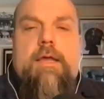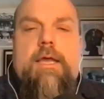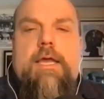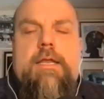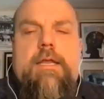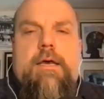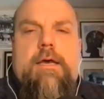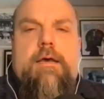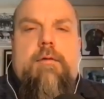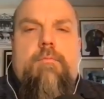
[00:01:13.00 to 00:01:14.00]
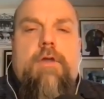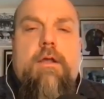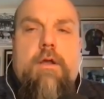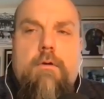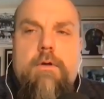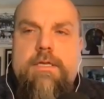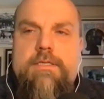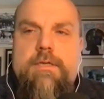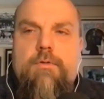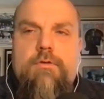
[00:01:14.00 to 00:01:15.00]
Brad Cowen is
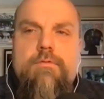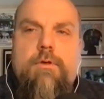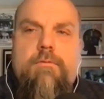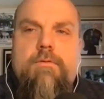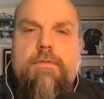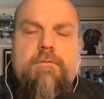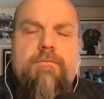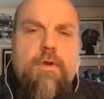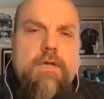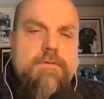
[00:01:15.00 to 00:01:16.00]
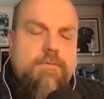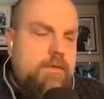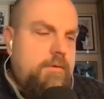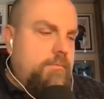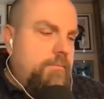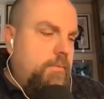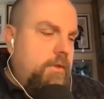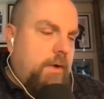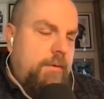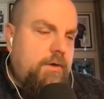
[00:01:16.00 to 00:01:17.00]
someone who's worked for 34 years for the
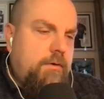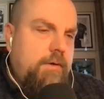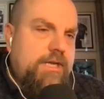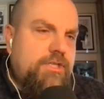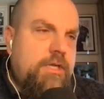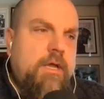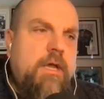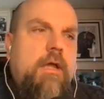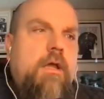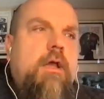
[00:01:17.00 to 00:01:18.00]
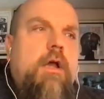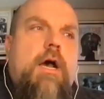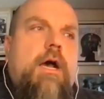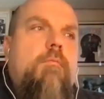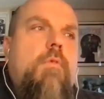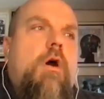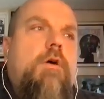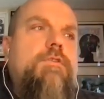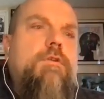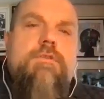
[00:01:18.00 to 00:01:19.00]
Department of Correction.
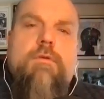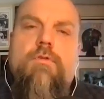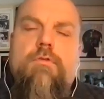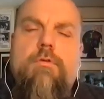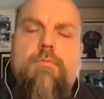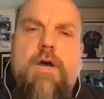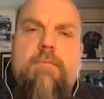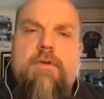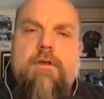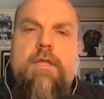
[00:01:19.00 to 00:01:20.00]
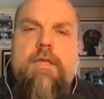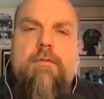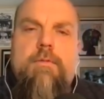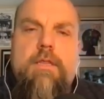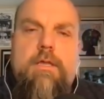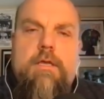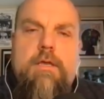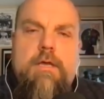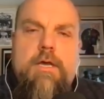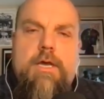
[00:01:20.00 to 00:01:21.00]
Also someone who knew Bob very intimately,
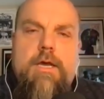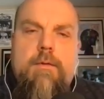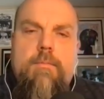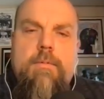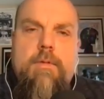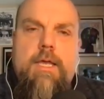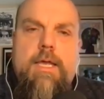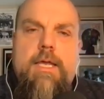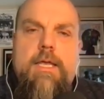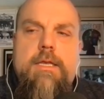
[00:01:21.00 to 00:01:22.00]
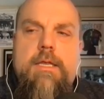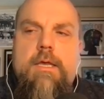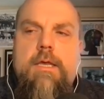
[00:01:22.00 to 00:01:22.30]
and